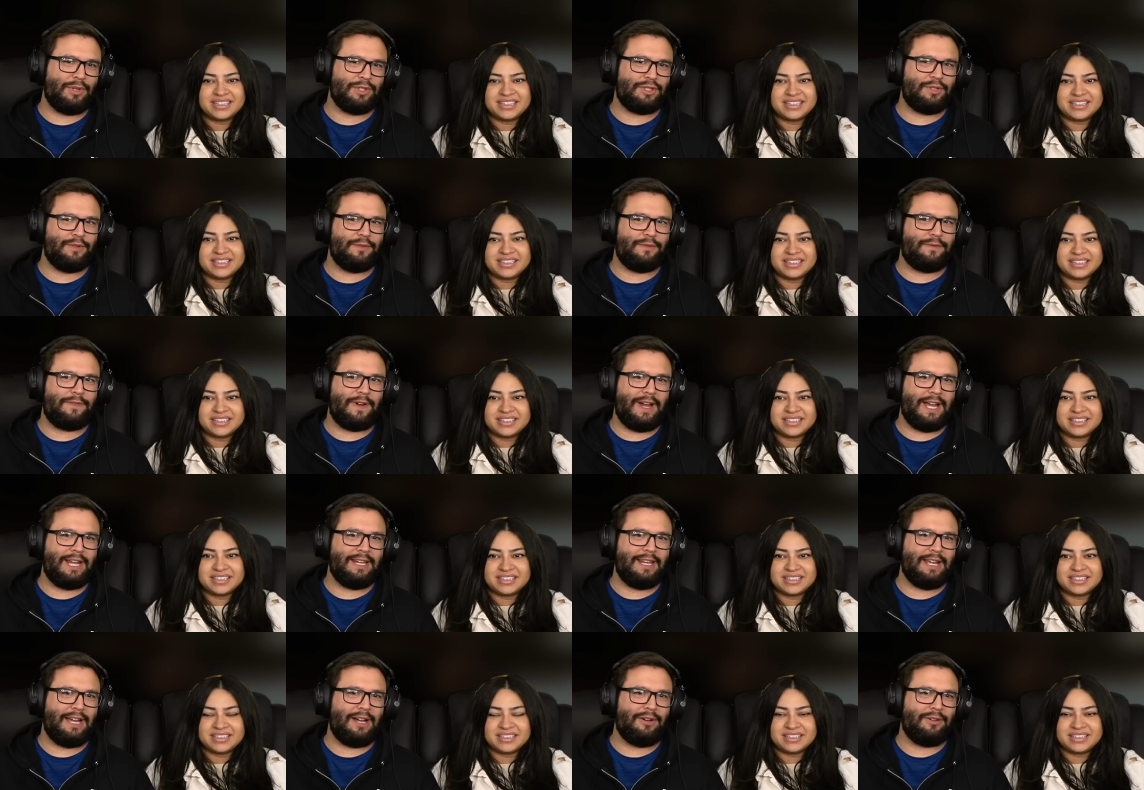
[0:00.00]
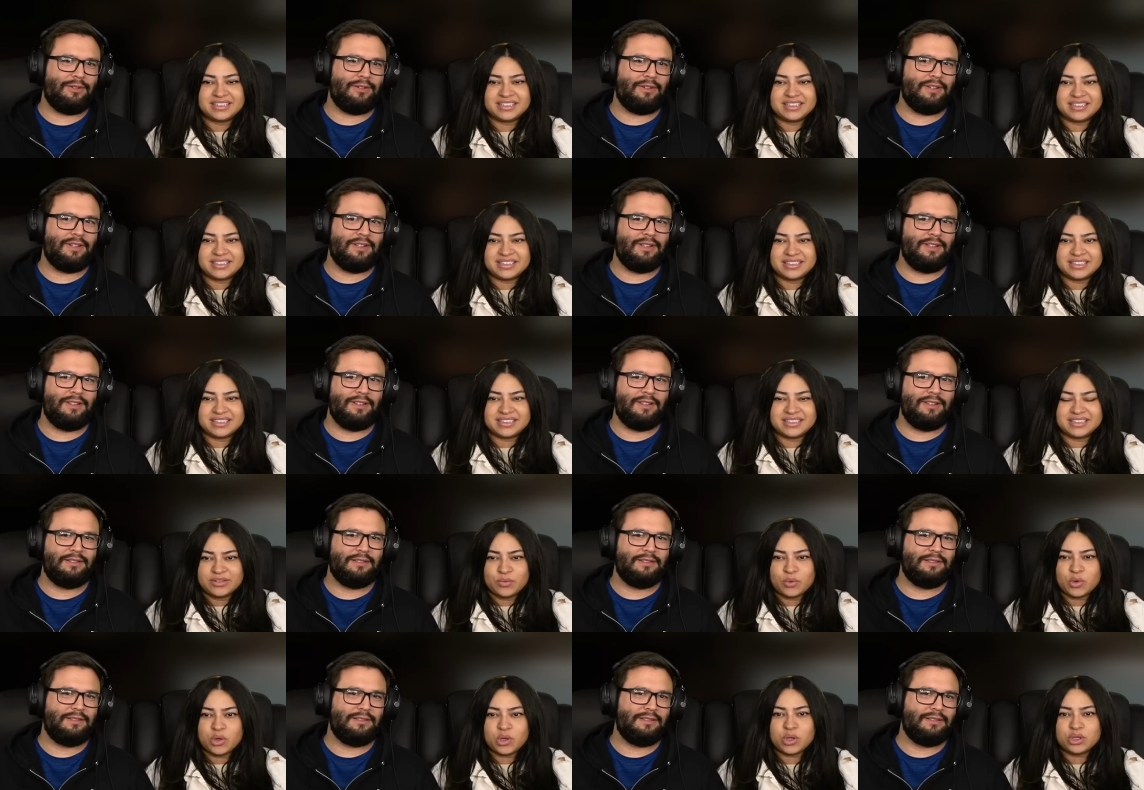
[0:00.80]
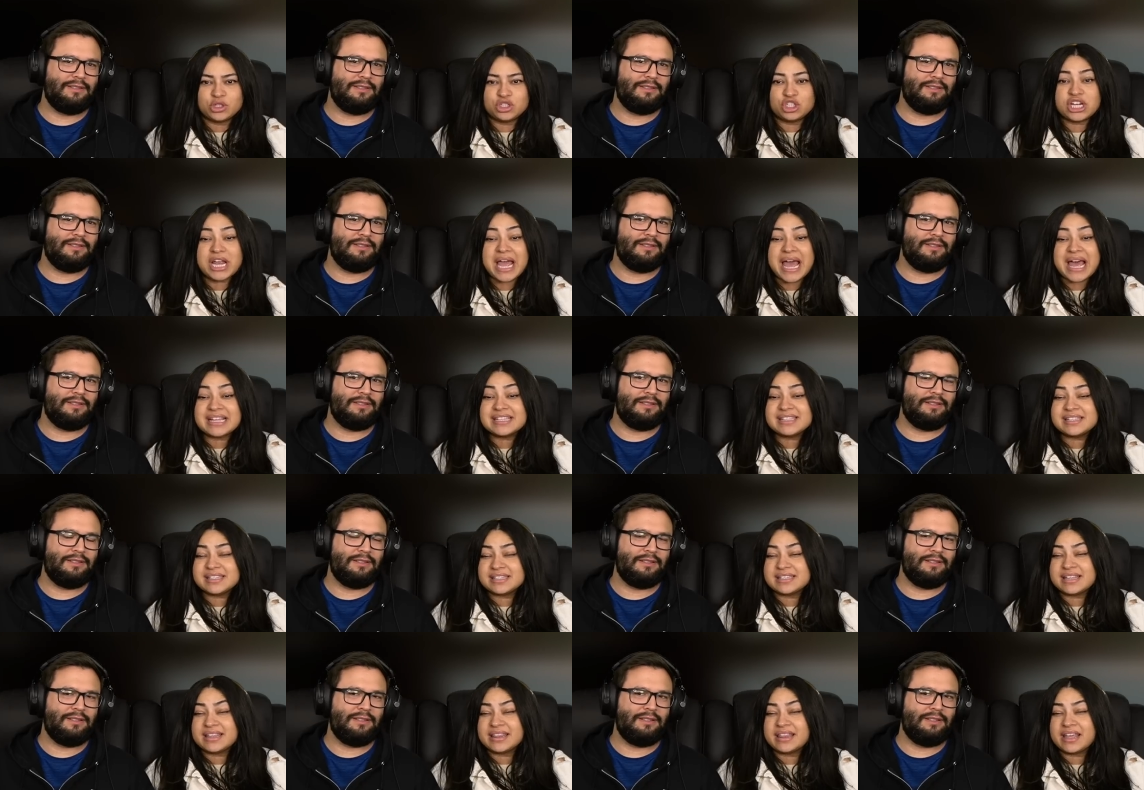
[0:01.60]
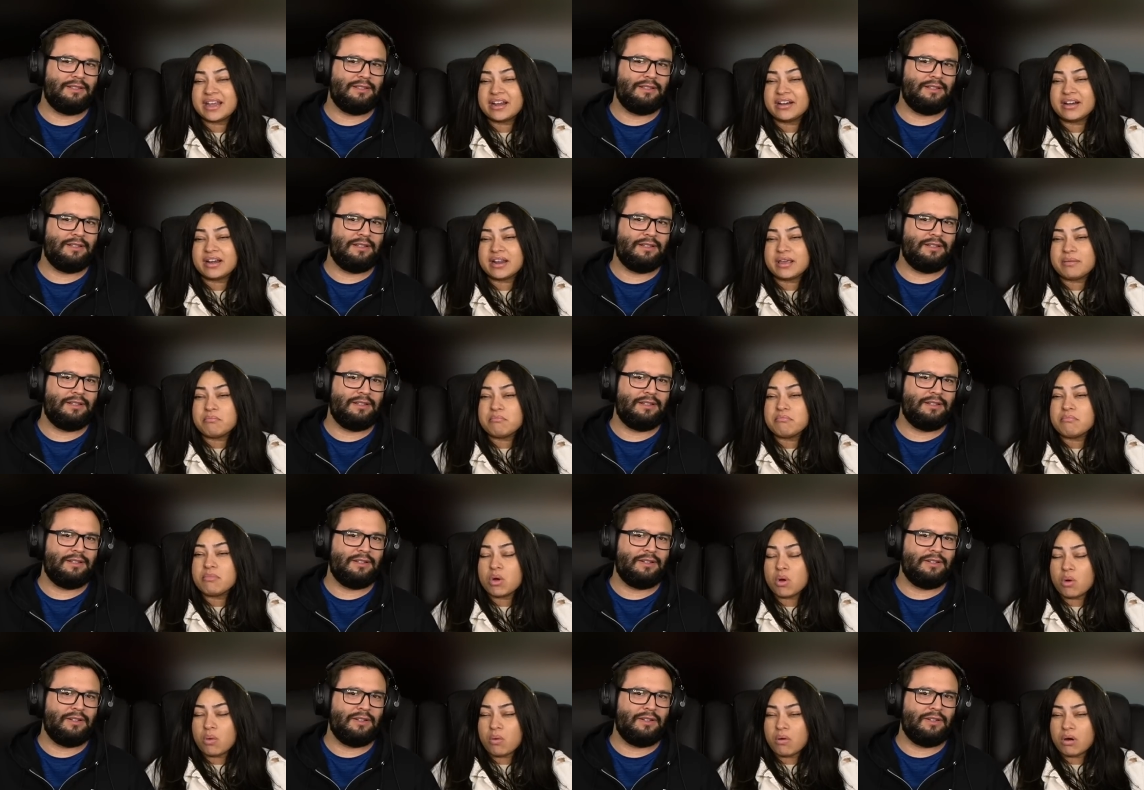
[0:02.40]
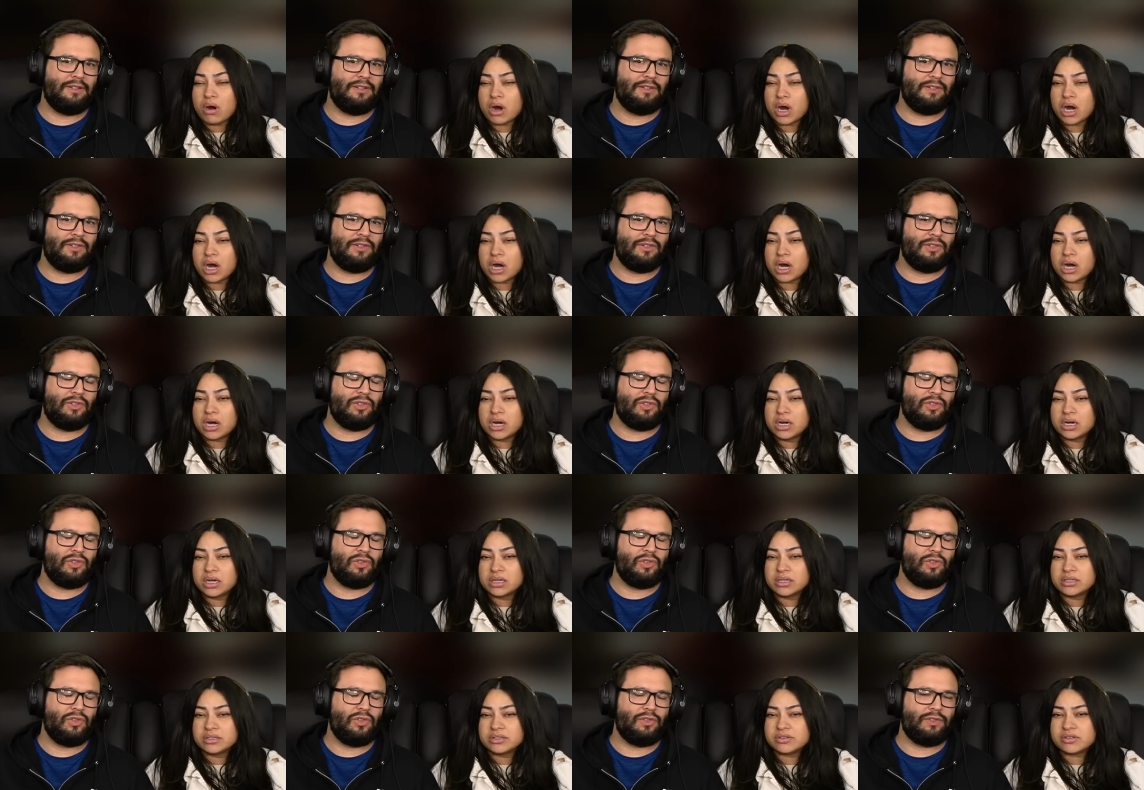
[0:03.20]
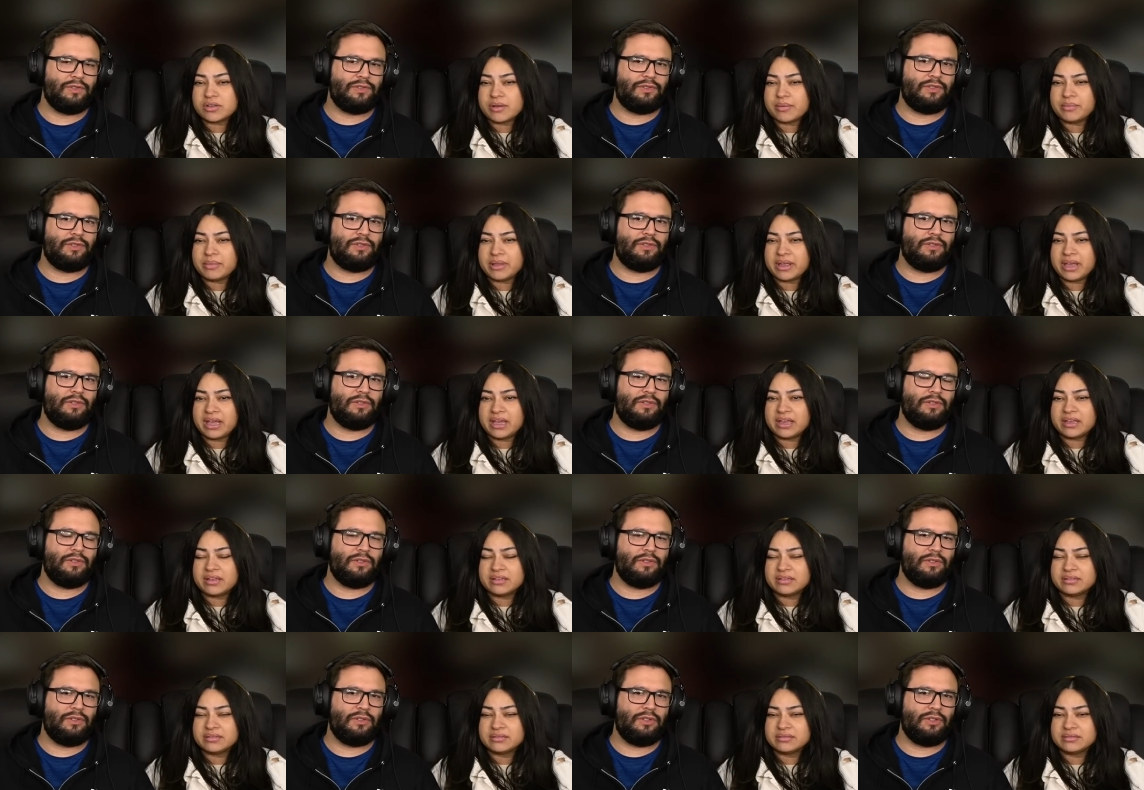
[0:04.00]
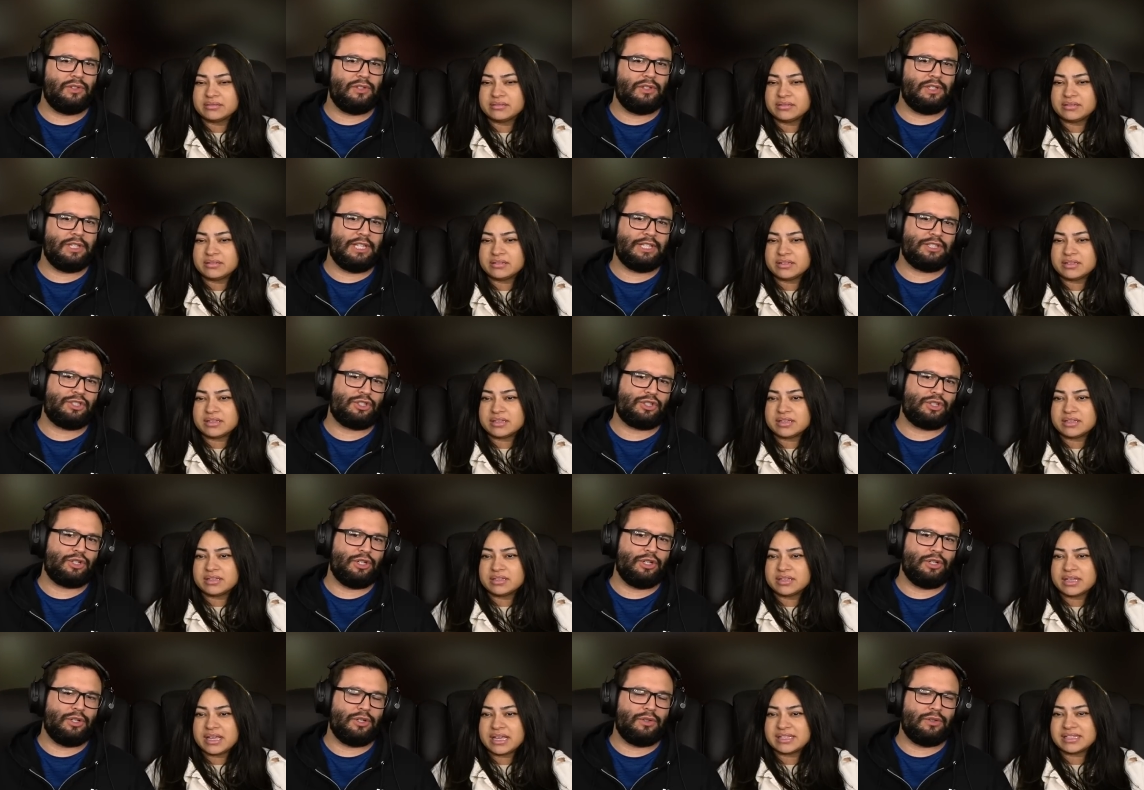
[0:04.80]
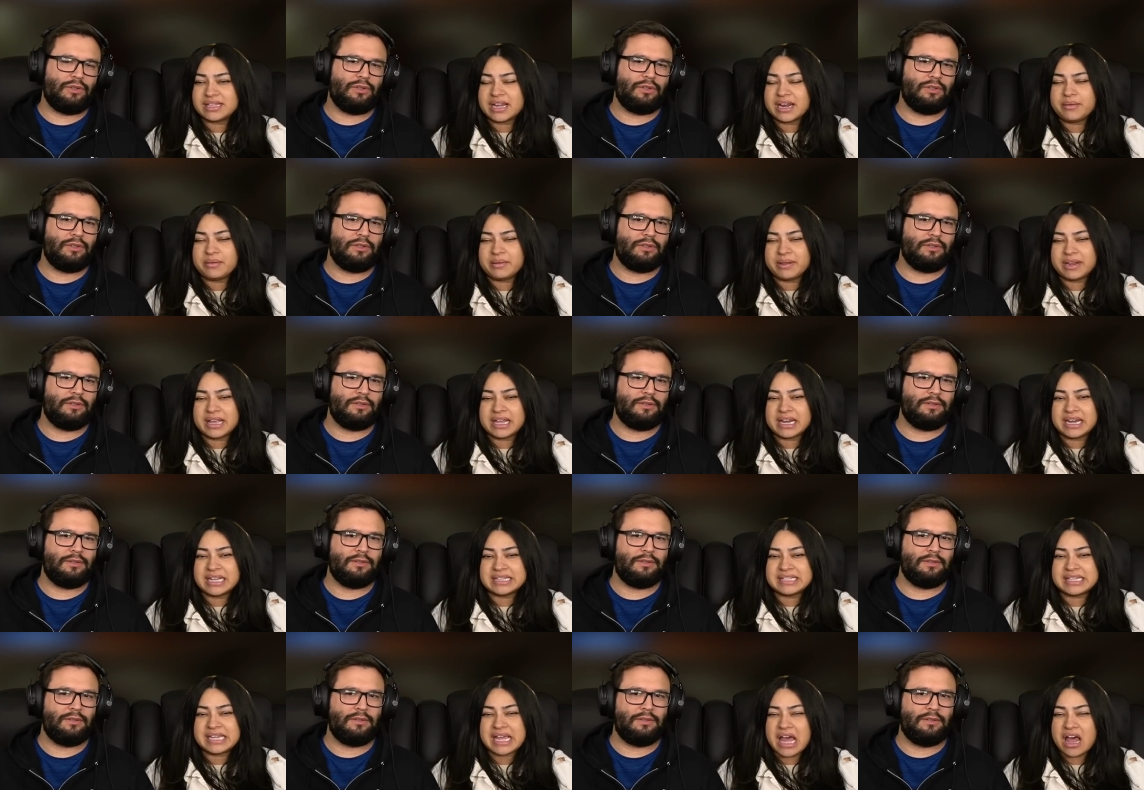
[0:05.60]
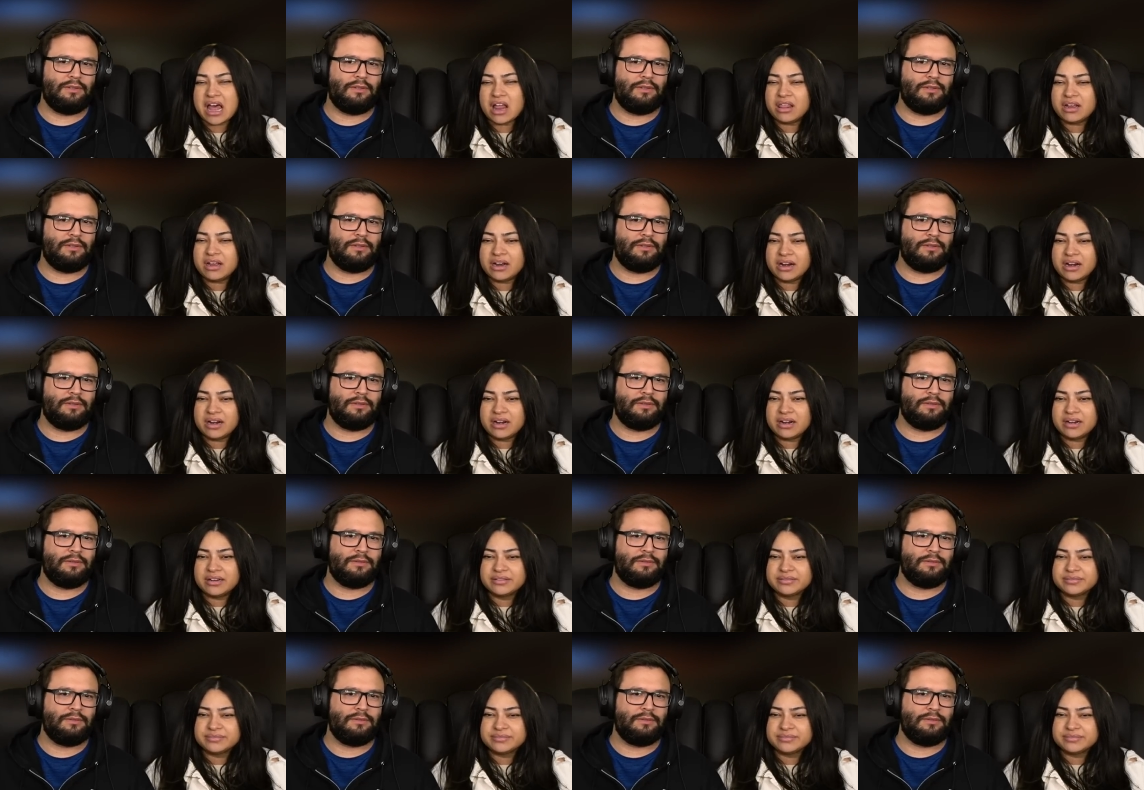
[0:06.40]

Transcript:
Speaker 1: once you find out.
Speaker 2: Well, Chaz isn't there anymore. So I'm like...
Speaker 1: That's true.
Speaker 2: Is anybody gonna tell her?